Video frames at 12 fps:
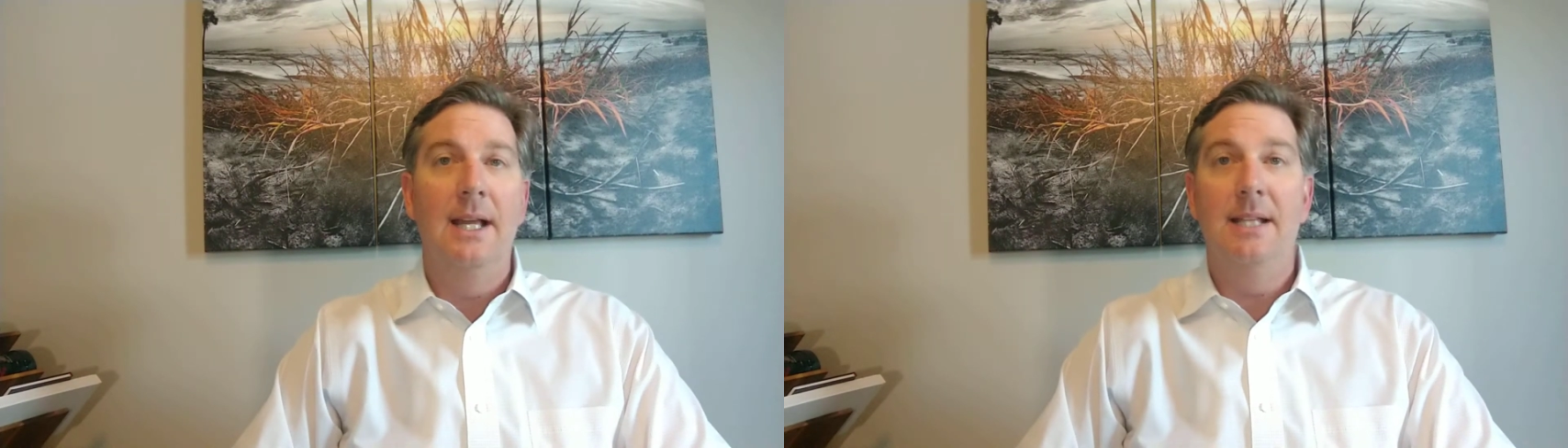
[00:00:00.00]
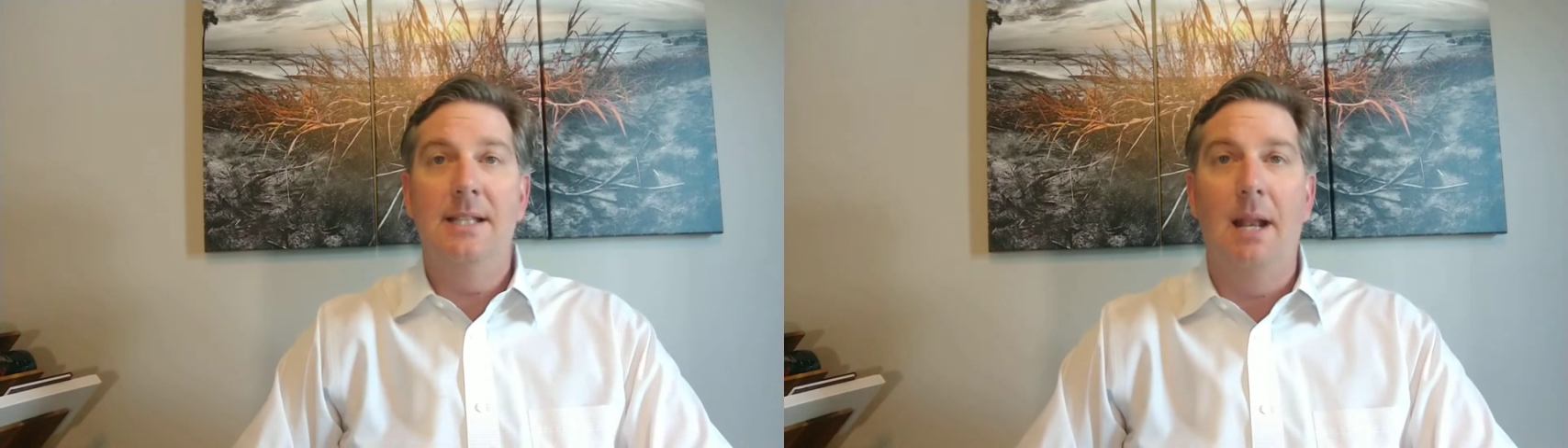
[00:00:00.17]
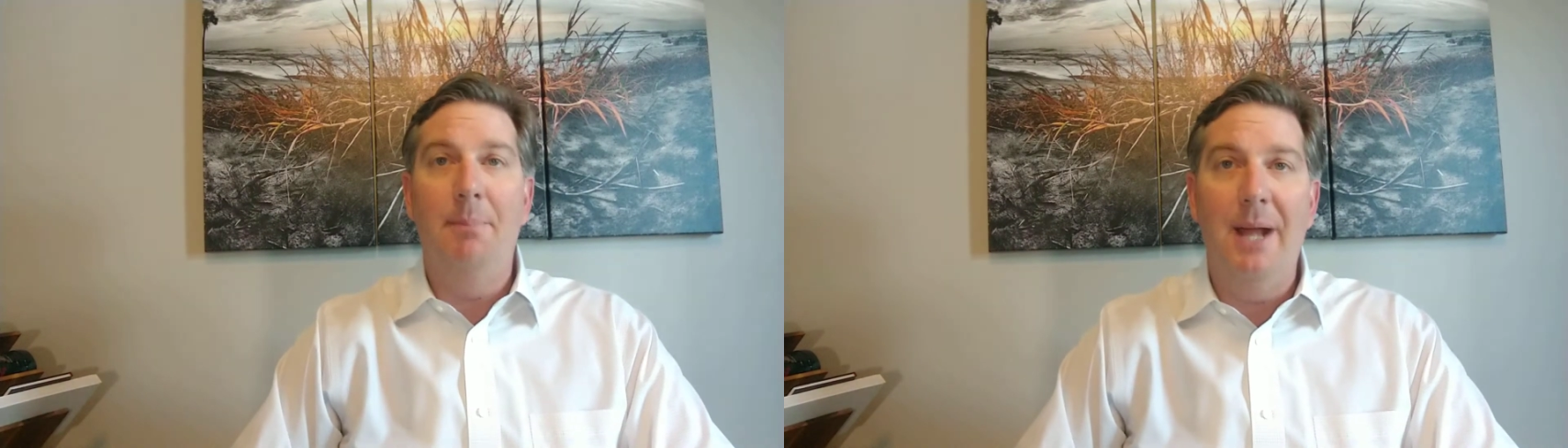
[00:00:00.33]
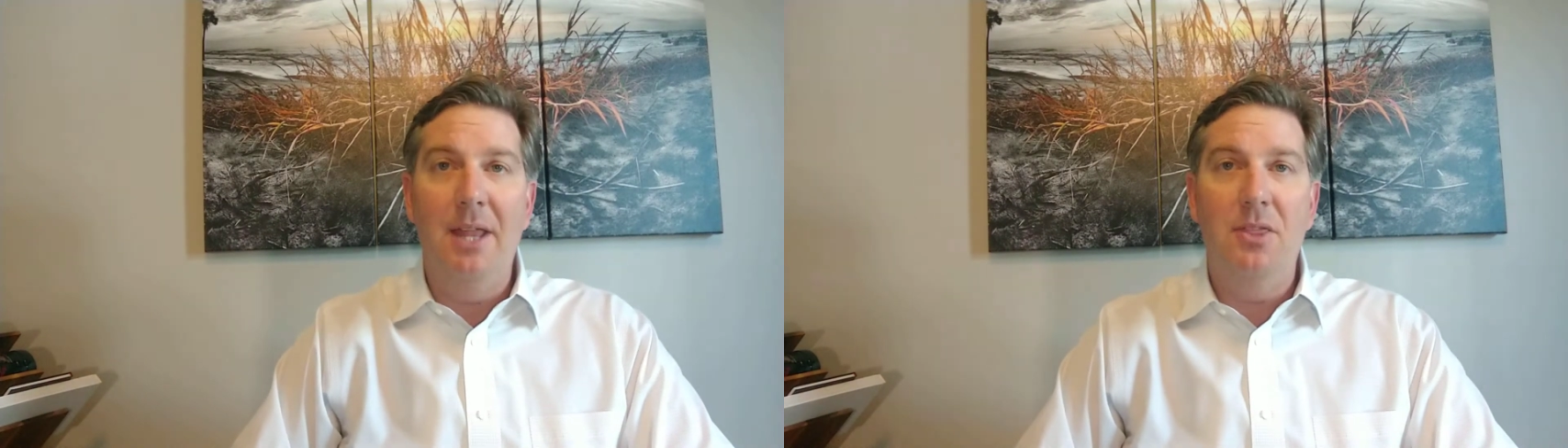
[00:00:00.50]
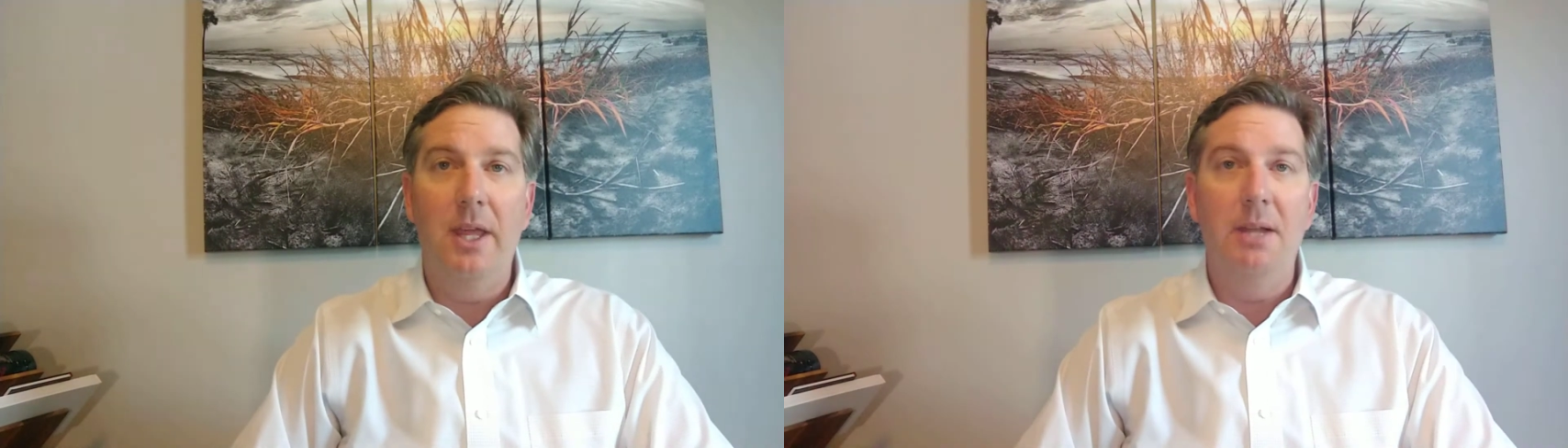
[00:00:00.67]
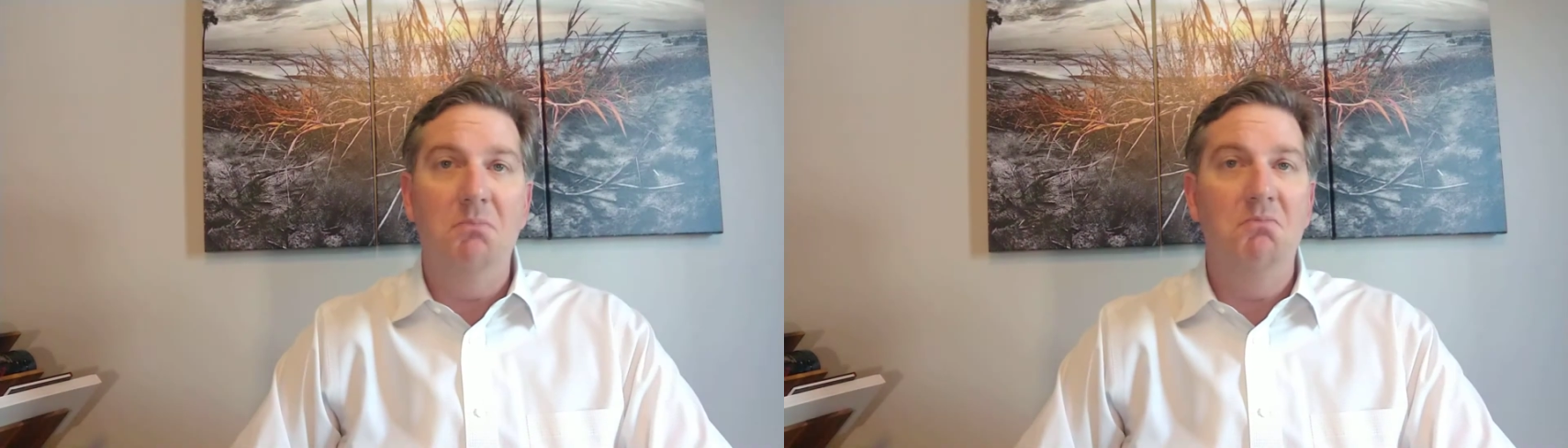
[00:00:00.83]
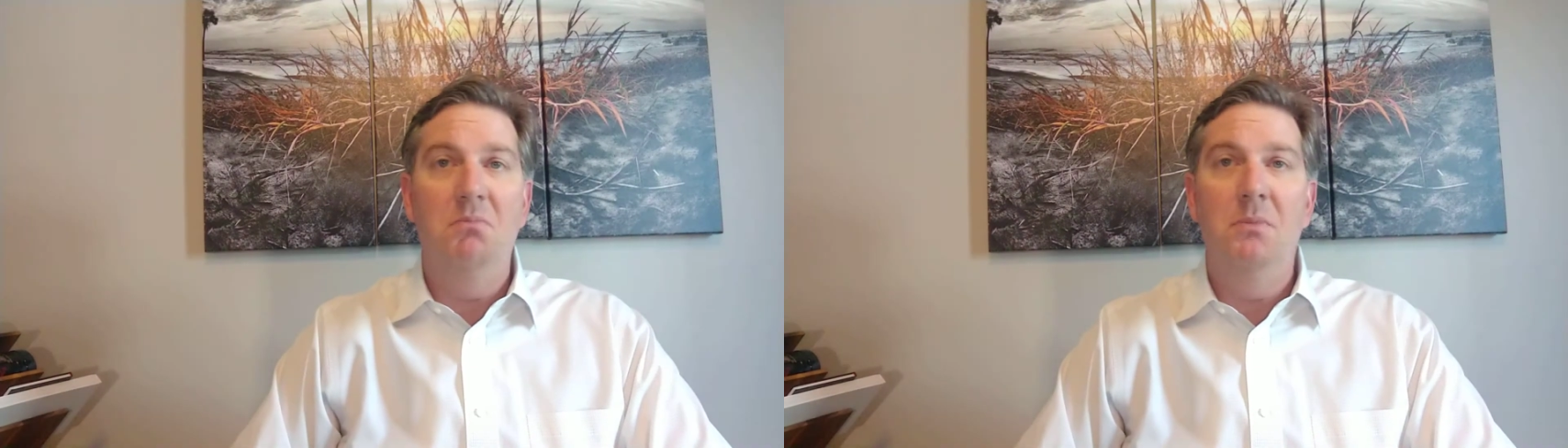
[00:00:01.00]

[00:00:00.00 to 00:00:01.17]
Is that a bad thing?